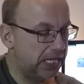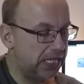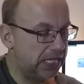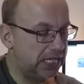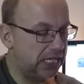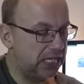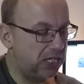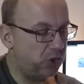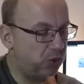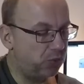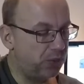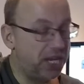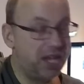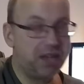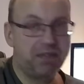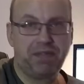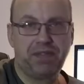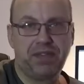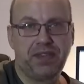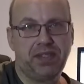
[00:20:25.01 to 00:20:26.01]
We
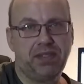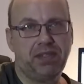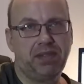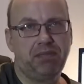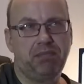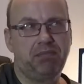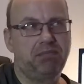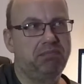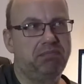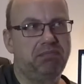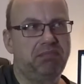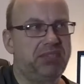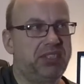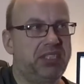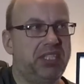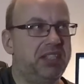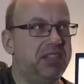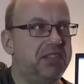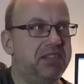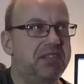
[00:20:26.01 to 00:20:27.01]
have
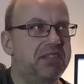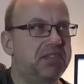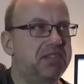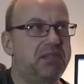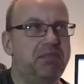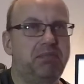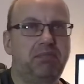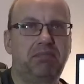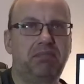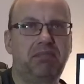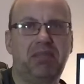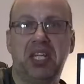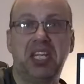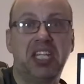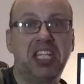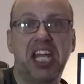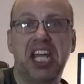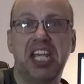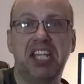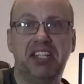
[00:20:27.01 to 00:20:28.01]
since
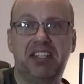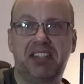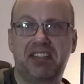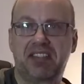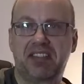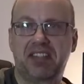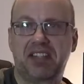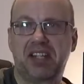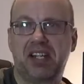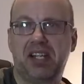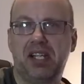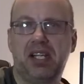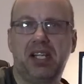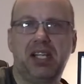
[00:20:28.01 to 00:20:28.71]
decades